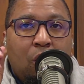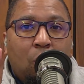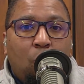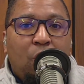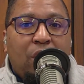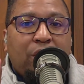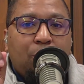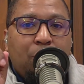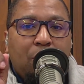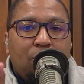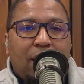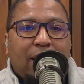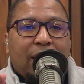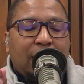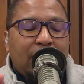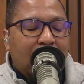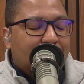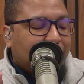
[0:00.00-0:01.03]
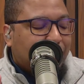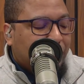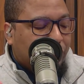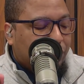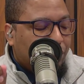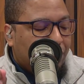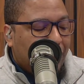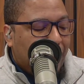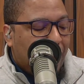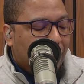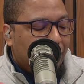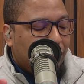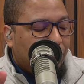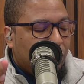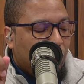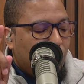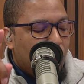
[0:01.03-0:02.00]
Whether we recognize this or not,
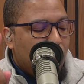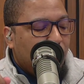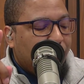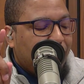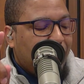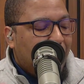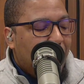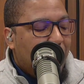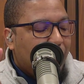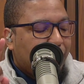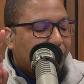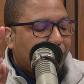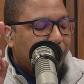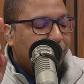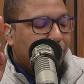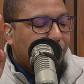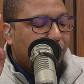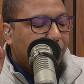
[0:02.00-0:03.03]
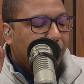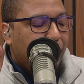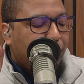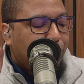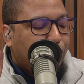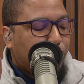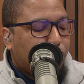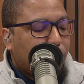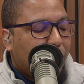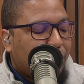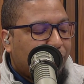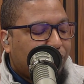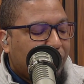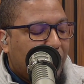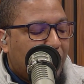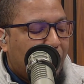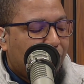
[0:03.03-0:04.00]
the Word of God
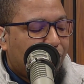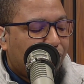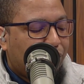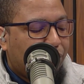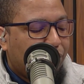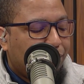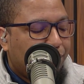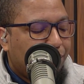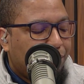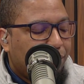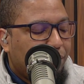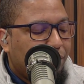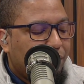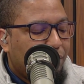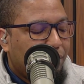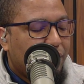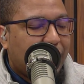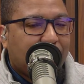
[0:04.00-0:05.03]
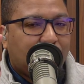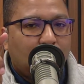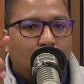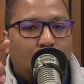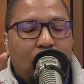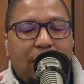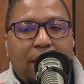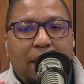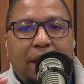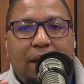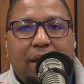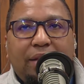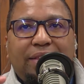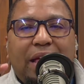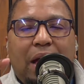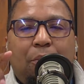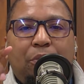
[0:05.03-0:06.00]
instructs us that the way
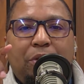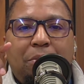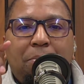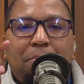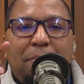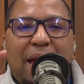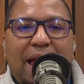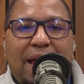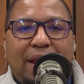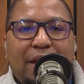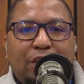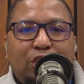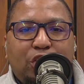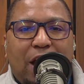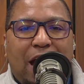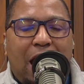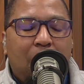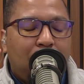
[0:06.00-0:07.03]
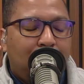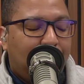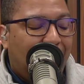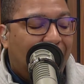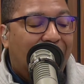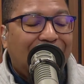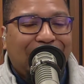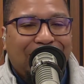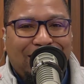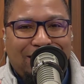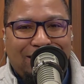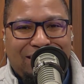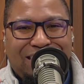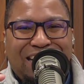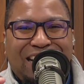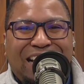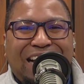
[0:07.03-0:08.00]
that we manage our
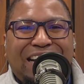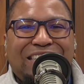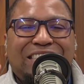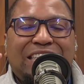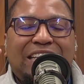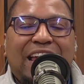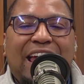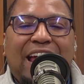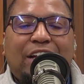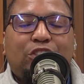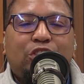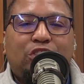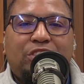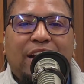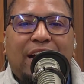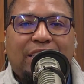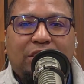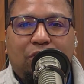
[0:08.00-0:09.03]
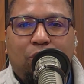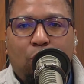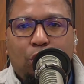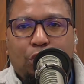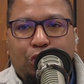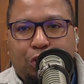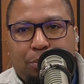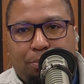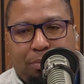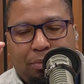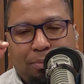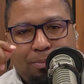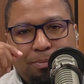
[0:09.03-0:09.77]
bodies is an exercise of worship.